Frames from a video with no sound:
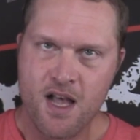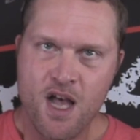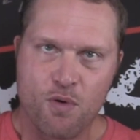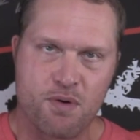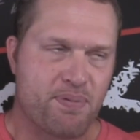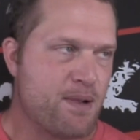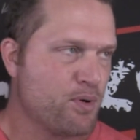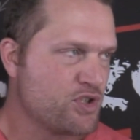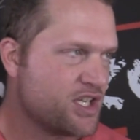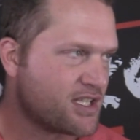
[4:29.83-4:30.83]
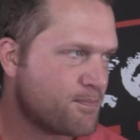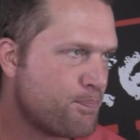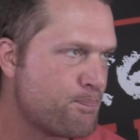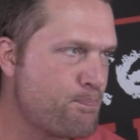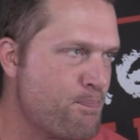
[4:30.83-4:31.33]
when people just
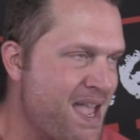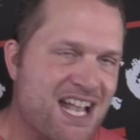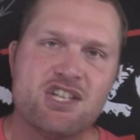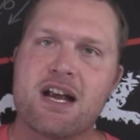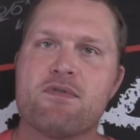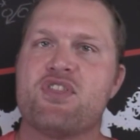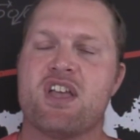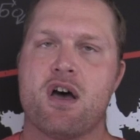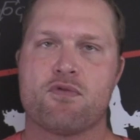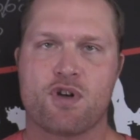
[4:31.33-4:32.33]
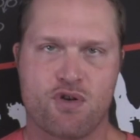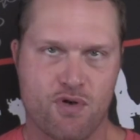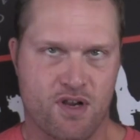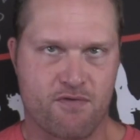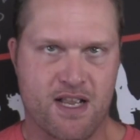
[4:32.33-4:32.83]
hinge everything on
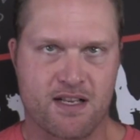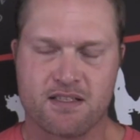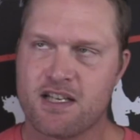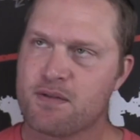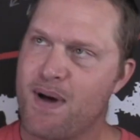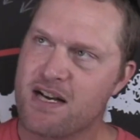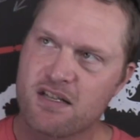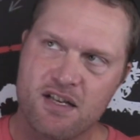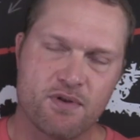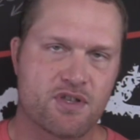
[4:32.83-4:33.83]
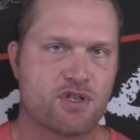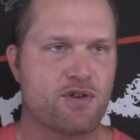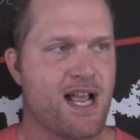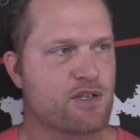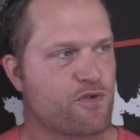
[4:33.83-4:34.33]
recruiting rankings, especially with the
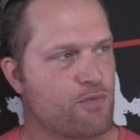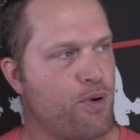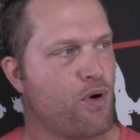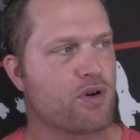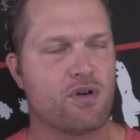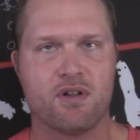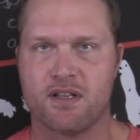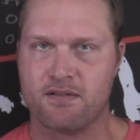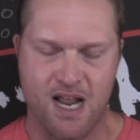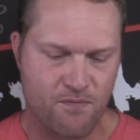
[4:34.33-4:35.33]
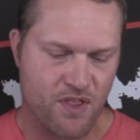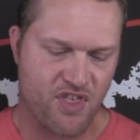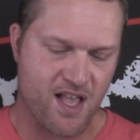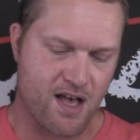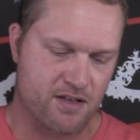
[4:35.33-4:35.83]
transfer portal and
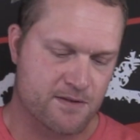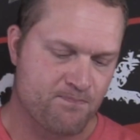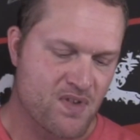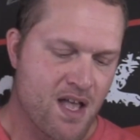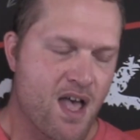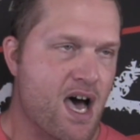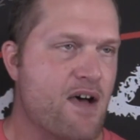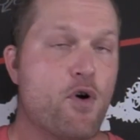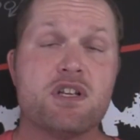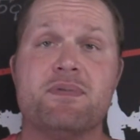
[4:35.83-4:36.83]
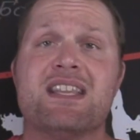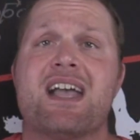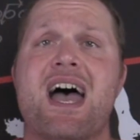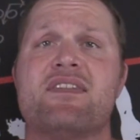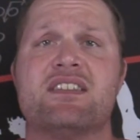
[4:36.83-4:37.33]
everything else. I've always been the
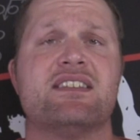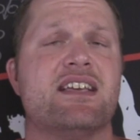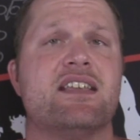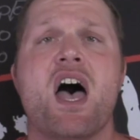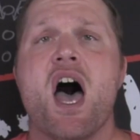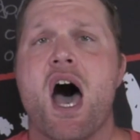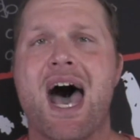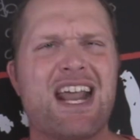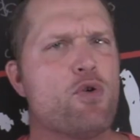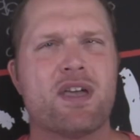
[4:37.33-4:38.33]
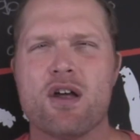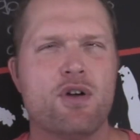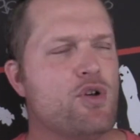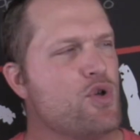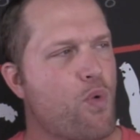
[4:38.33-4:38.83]
guy that says, I don't care
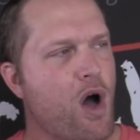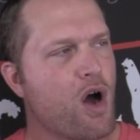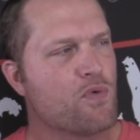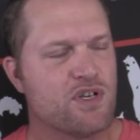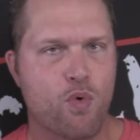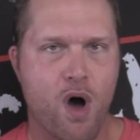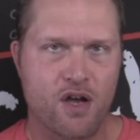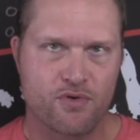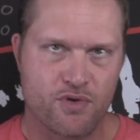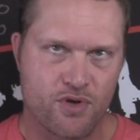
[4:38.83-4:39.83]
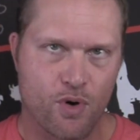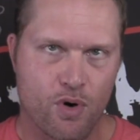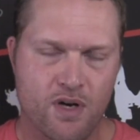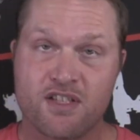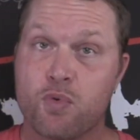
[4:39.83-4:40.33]
who you are when you walk through the
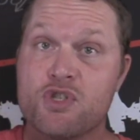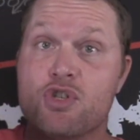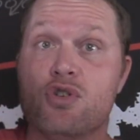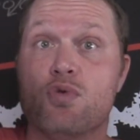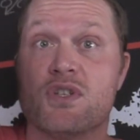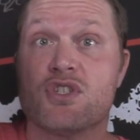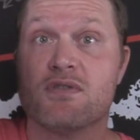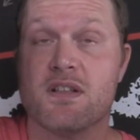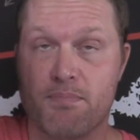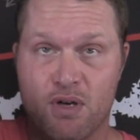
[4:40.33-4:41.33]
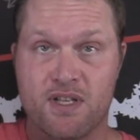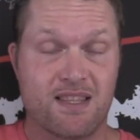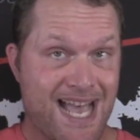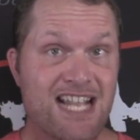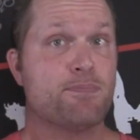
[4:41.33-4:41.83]
door. It's what you do once you're in the building.
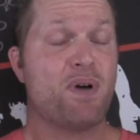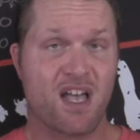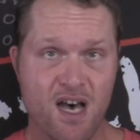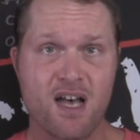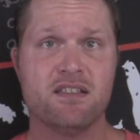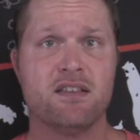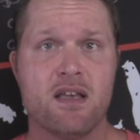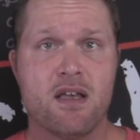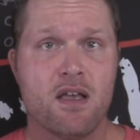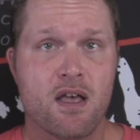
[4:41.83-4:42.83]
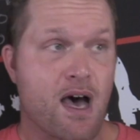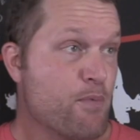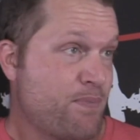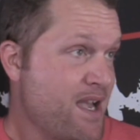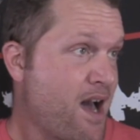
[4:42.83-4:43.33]
That's because, I'm
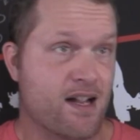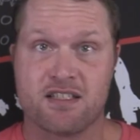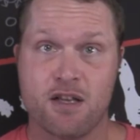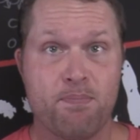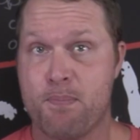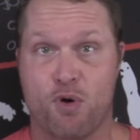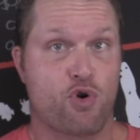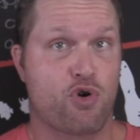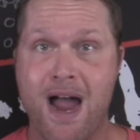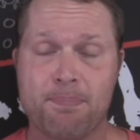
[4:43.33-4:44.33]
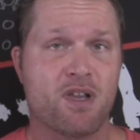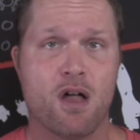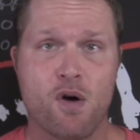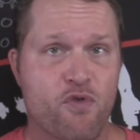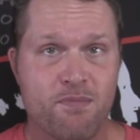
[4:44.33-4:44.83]
going to be honest, some people crapped
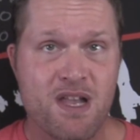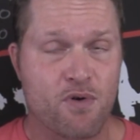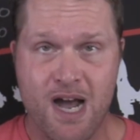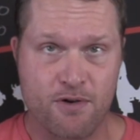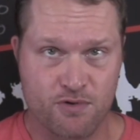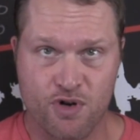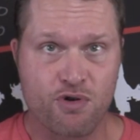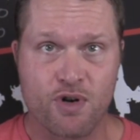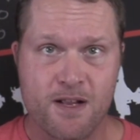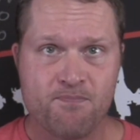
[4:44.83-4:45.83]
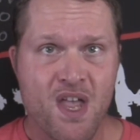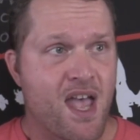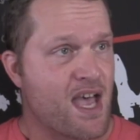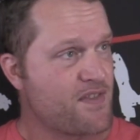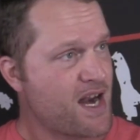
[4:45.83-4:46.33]
all over me when I was recruiting,
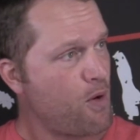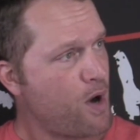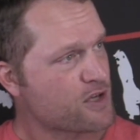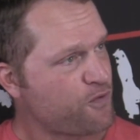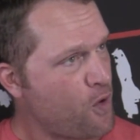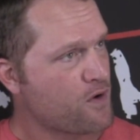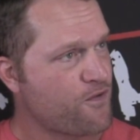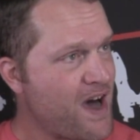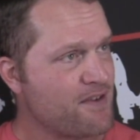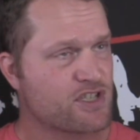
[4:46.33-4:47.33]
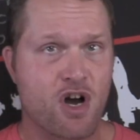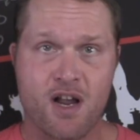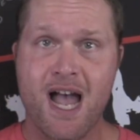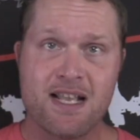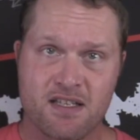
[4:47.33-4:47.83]
and then I watched 4- and 5-star
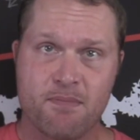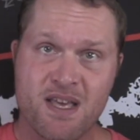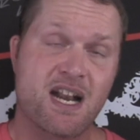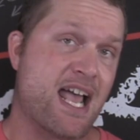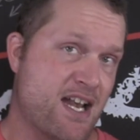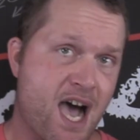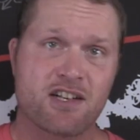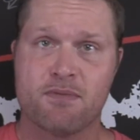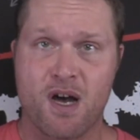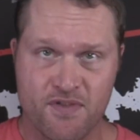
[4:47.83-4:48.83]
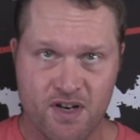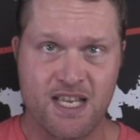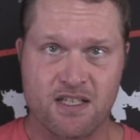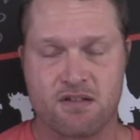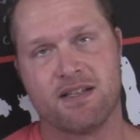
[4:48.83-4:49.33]
guys come in and I knocked them on their
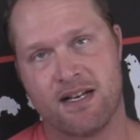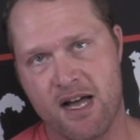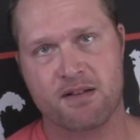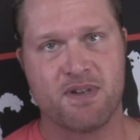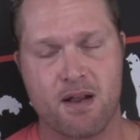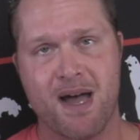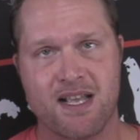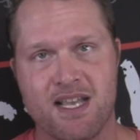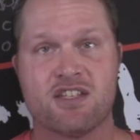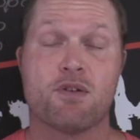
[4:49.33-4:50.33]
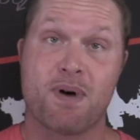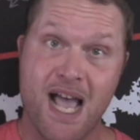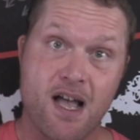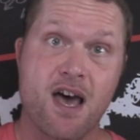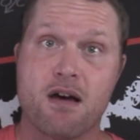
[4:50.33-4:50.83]
keister, and they knocked me on my keister, but
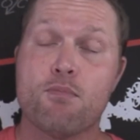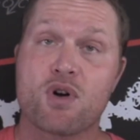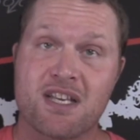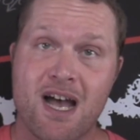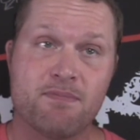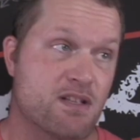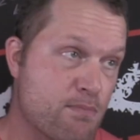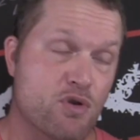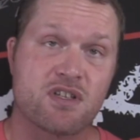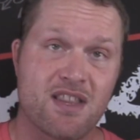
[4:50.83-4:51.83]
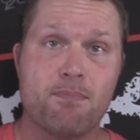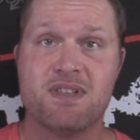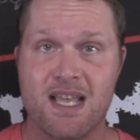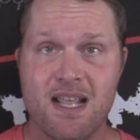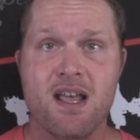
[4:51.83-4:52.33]
I got up more times than most of them
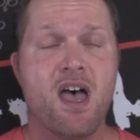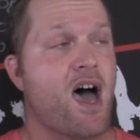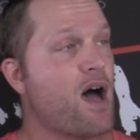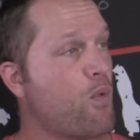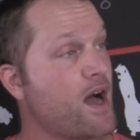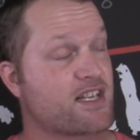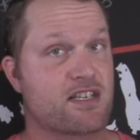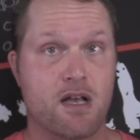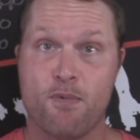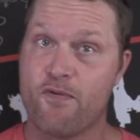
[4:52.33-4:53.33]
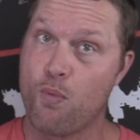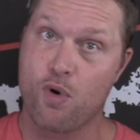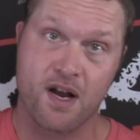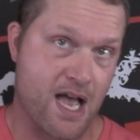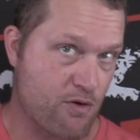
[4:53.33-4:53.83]
did. I watched some of them
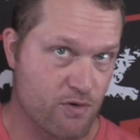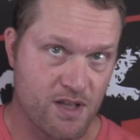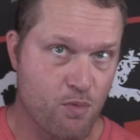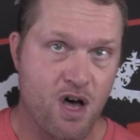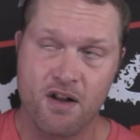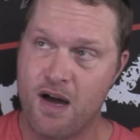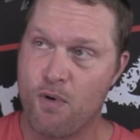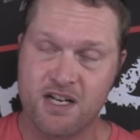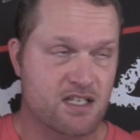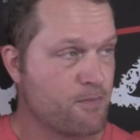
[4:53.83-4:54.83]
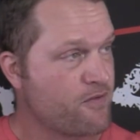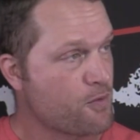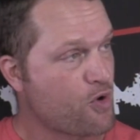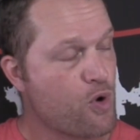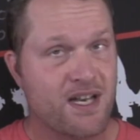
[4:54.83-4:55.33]
work out really well, and I watched some of
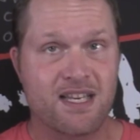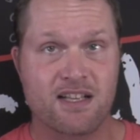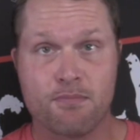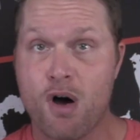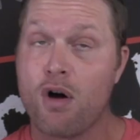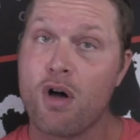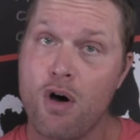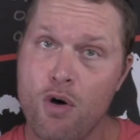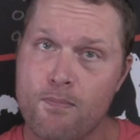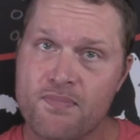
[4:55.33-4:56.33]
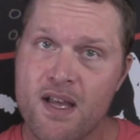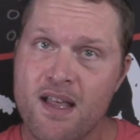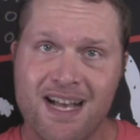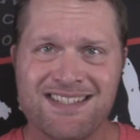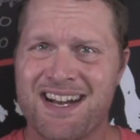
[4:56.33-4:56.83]
them quit, take their ball, and go home.
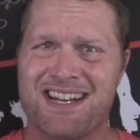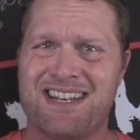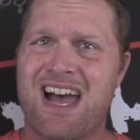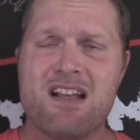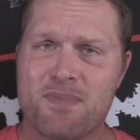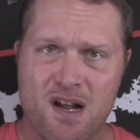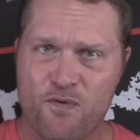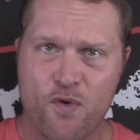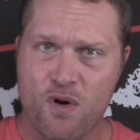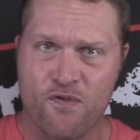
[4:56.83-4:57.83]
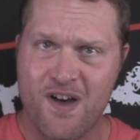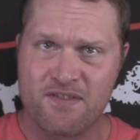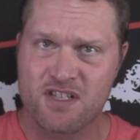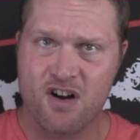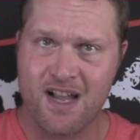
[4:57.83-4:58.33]
That's not an indictment on 4- and
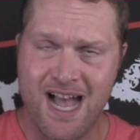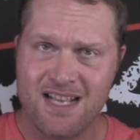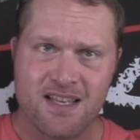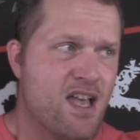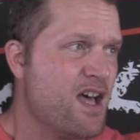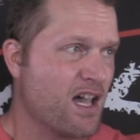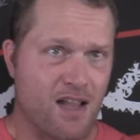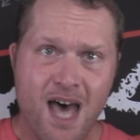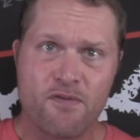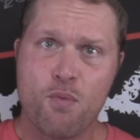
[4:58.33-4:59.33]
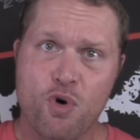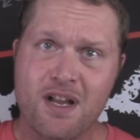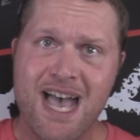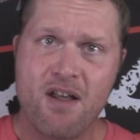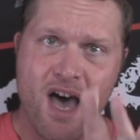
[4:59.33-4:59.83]
5-star guys. A lot of them
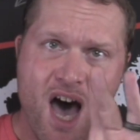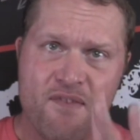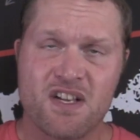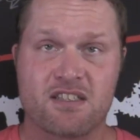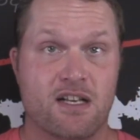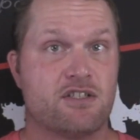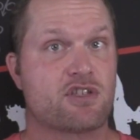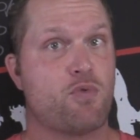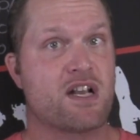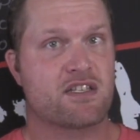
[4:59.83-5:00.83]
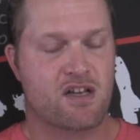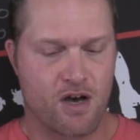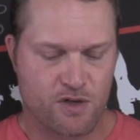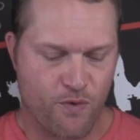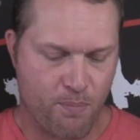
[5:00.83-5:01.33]
work out, obviously. Just watch the
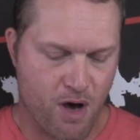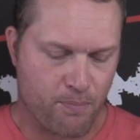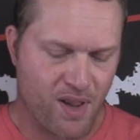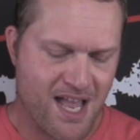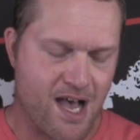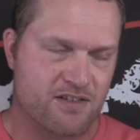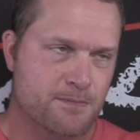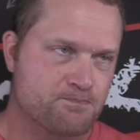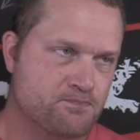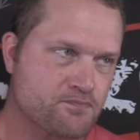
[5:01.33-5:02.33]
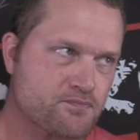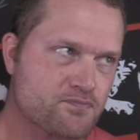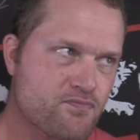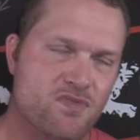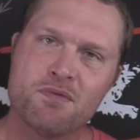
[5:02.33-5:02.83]
college football playoffs.
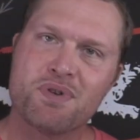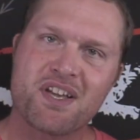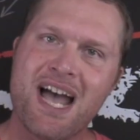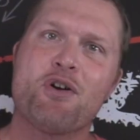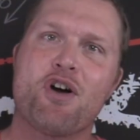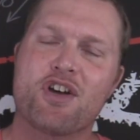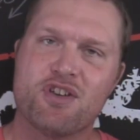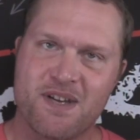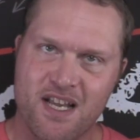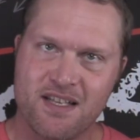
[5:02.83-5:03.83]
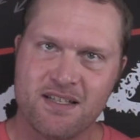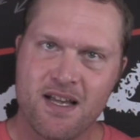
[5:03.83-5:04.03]
But the counter argument is,